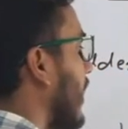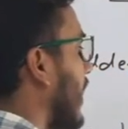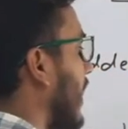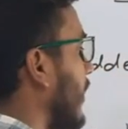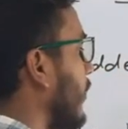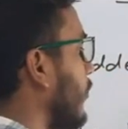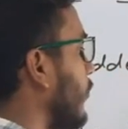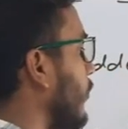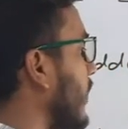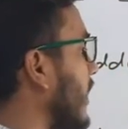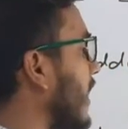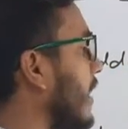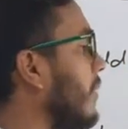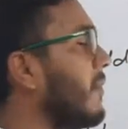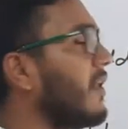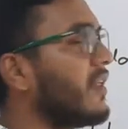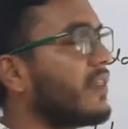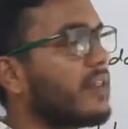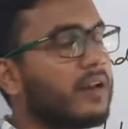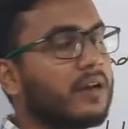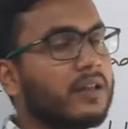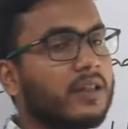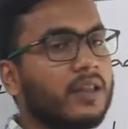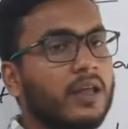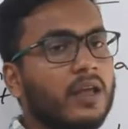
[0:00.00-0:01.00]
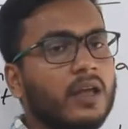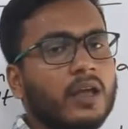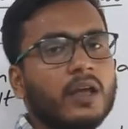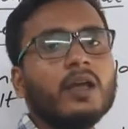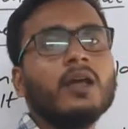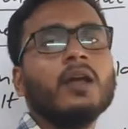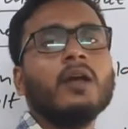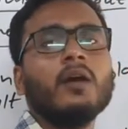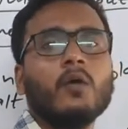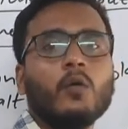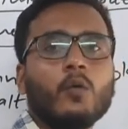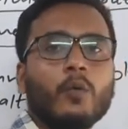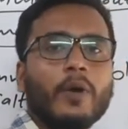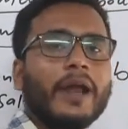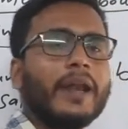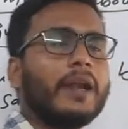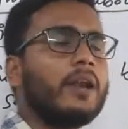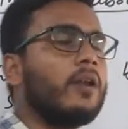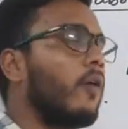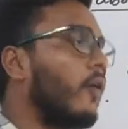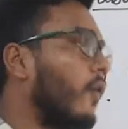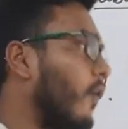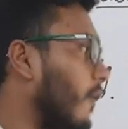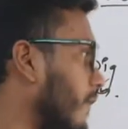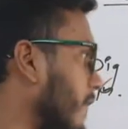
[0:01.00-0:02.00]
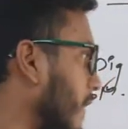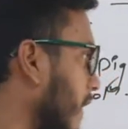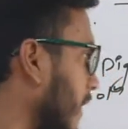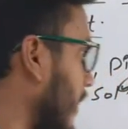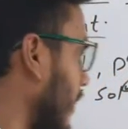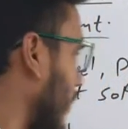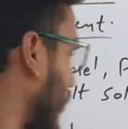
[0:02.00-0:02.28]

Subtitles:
this height, we can measure the weight of